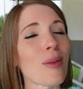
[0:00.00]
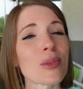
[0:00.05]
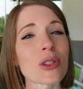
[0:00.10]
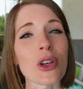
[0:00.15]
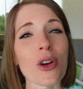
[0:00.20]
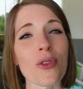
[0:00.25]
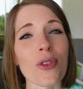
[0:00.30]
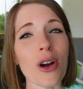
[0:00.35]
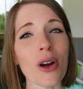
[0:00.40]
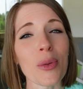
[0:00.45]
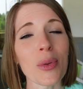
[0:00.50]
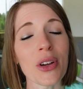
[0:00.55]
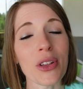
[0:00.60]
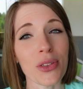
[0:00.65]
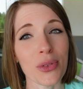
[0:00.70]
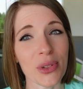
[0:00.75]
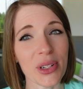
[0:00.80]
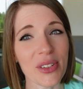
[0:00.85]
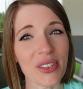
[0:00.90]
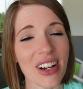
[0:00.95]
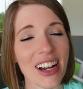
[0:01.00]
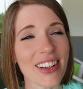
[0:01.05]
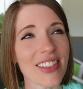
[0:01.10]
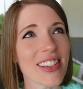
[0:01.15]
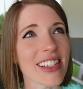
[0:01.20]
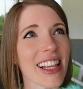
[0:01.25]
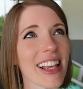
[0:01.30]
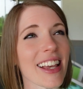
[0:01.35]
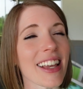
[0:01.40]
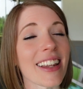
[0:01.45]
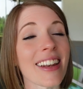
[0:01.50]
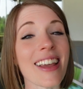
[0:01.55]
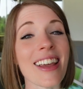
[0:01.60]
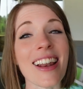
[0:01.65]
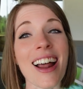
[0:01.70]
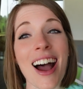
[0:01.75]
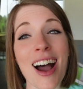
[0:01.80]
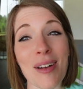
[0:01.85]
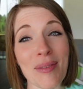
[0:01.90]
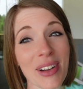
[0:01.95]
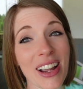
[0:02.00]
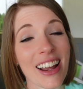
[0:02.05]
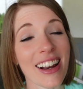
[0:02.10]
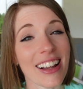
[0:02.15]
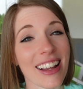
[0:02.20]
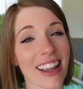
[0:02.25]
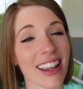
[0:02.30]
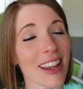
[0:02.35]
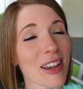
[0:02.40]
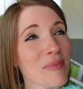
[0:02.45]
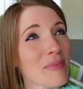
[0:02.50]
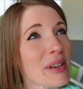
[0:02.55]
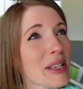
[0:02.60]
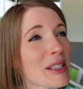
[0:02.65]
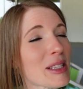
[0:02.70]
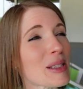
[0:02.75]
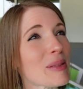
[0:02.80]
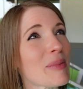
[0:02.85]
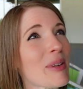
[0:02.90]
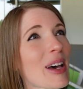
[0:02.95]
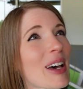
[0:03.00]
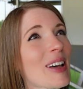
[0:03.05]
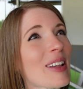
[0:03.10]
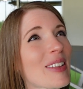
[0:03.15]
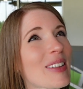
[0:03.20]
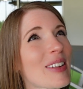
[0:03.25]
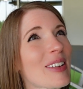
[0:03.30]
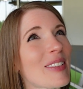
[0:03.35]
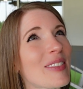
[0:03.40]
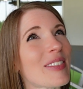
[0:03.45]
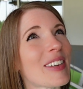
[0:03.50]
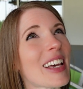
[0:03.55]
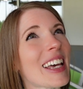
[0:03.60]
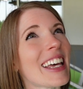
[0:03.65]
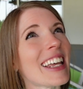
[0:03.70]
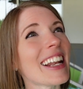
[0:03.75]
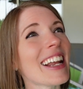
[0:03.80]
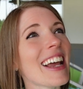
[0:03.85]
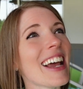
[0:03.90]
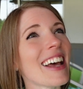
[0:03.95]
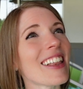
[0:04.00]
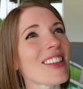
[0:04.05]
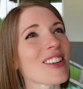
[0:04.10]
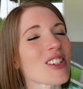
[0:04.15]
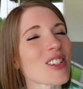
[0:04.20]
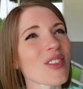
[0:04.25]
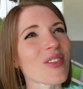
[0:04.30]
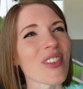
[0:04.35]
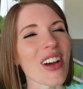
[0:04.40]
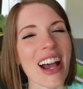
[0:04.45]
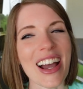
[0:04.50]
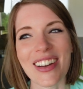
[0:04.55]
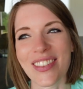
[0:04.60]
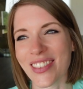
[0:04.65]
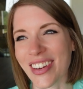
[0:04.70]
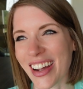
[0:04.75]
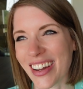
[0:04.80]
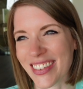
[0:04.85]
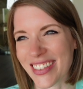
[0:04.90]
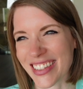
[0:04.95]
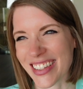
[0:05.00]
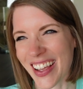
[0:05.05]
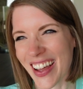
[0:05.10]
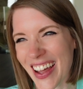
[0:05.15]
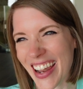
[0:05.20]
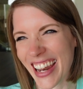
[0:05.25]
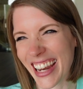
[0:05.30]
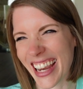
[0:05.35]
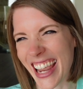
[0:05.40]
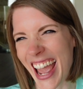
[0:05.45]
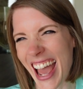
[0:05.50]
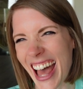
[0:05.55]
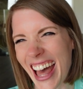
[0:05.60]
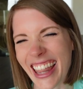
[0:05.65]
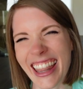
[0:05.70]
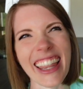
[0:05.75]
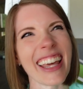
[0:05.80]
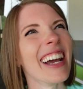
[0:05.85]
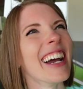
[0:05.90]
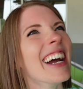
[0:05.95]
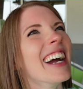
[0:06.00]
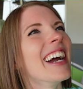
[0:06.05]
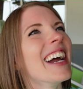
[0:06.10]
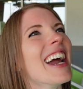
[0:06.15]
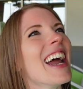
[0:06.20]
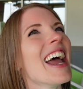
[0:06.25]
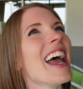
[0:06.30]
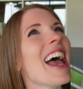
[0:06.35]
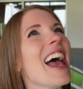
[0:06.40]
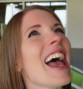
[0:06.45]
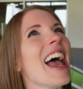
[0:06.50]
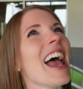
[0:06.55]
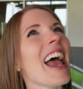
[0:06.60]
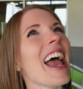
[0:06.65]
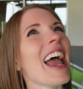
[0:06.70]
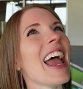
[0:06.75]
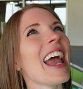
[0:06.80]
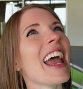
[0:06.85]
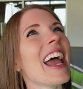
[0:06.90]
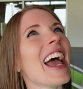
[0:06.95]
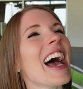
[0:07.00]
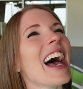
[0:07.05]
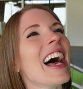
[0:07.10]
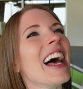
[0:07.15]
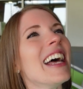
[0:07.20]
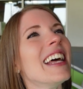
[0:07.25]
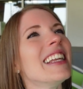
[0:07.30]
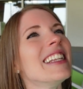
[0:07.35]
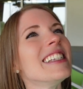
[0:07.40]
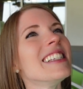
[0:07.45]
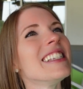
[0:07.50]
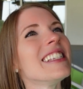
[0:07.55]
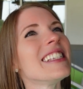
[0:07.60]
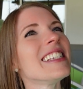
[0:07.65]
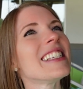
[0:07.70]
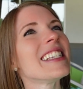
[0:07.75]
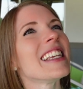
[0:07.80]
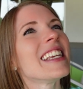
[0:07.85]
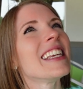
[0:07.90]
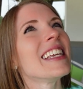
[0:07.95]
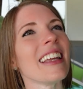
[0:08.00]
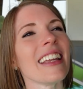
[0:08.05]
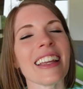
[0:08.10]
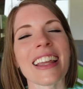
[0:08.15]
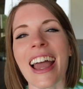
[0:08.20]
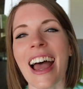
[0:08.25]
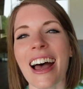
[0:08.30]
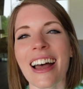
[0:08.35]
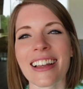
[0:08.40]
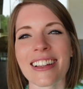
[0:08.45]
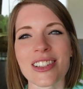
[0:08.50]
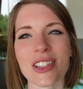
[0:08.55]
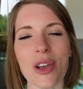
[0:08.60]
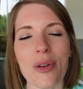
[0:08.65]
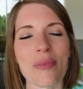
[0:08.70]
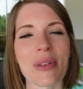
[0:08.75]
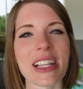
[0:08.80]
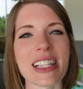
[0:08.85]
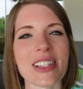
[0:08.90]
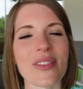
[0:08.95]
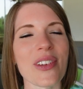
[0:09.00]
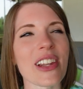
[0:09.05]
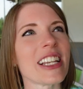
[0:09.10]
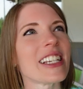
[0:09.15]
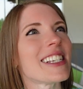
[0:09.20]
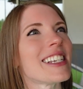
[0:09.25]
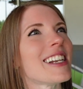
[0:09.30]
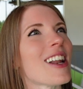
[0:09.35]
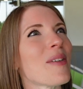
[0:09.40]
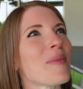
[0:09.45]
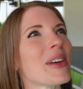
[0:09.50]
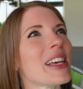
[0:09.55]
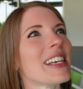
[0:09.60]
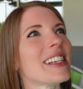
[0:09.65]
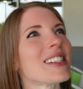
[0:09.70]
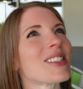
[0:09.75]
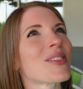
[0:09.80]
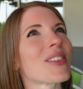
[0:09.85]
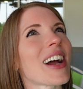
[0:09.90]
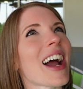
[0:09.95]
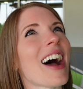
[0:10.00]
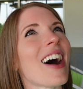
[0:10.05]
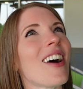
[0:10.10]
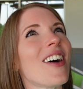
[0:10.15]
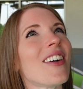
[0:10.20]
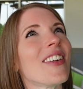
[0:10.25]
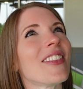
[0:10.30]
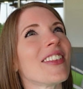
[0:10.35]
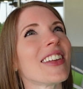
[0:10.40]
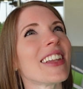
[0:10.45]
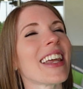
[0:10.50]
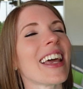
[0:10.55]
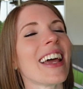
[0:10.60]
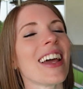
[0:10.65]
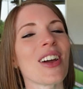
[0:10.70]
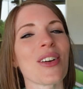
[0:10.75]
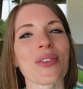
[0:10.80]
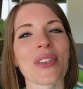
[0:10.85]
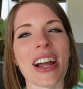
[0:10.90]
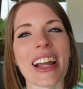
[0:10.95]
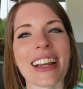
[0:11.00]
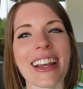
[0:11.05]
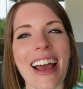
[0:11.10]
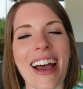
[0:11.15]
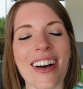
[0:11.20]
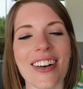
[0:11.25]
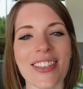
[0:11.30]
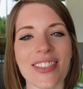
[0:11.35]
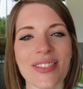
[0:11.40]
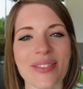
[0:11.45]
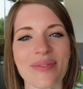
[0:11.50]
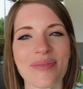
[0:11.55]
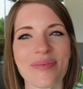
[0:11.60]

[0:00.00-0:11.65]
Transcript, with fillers: So far we're 3 rounds in, and I'm kind of kicking Ben's butt a little bit. There's 5 rounds altogether. And yeah, and so Ben's finishing up his round right now.